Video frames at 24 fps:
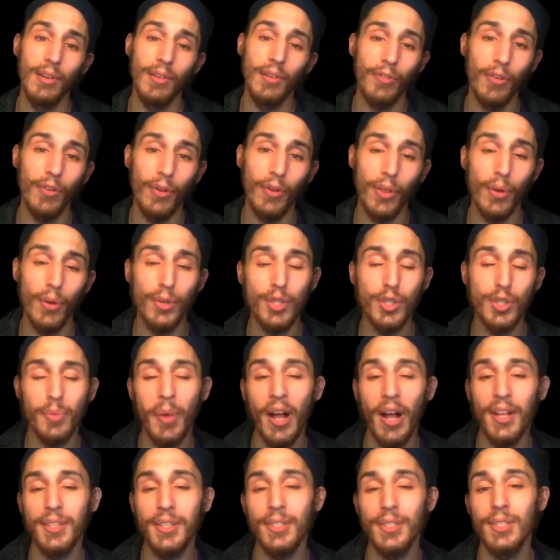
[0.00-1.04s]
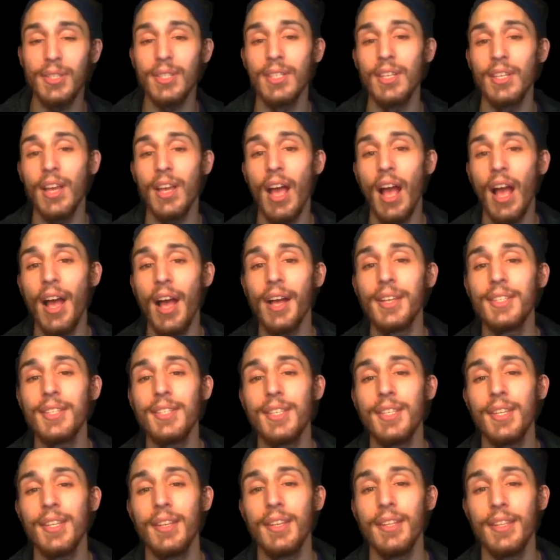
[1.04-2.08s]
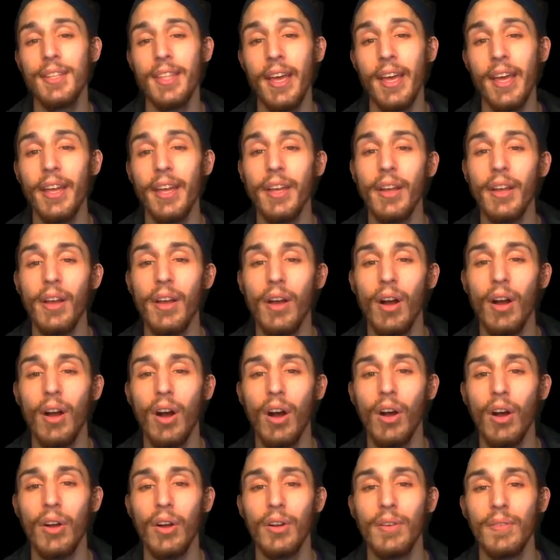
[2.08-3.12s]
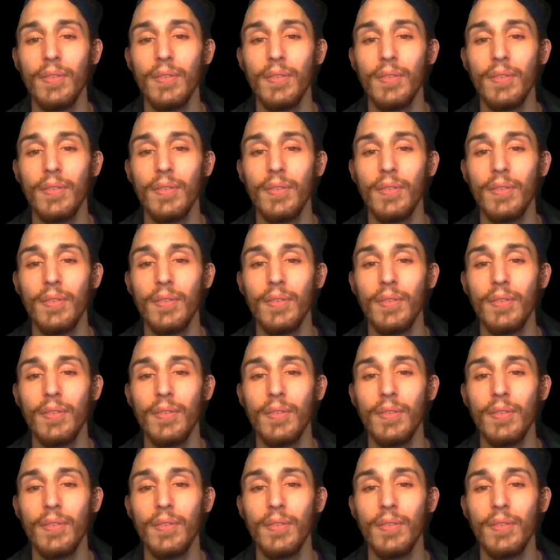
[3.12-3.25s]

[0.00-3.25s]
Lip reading: for those spots as they are.